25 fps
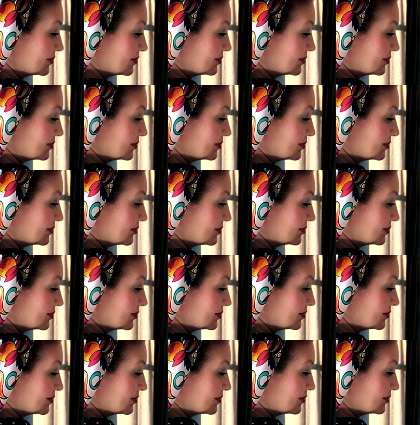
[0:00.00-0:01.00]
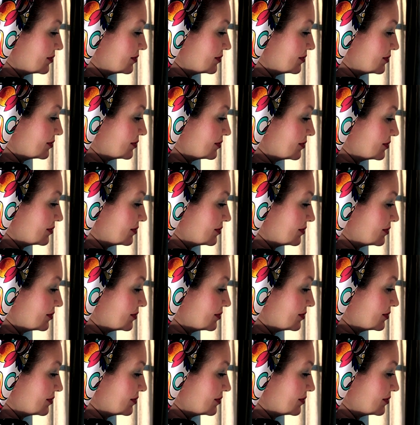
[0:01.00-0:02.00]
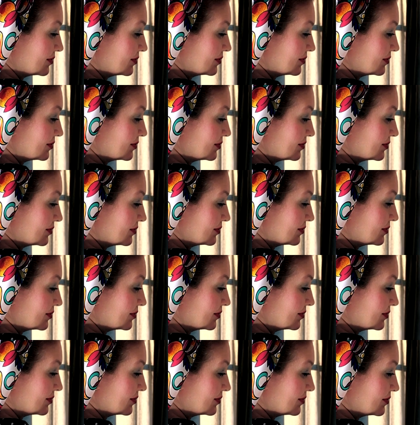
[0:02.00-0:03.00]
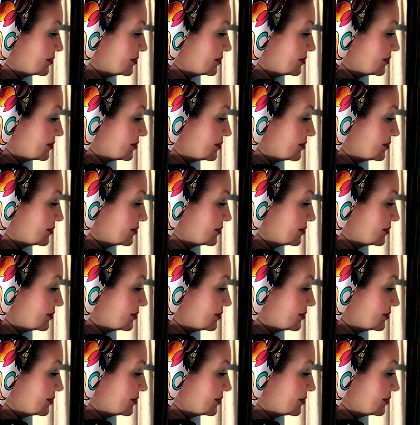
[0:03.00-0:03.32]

Nothing is said.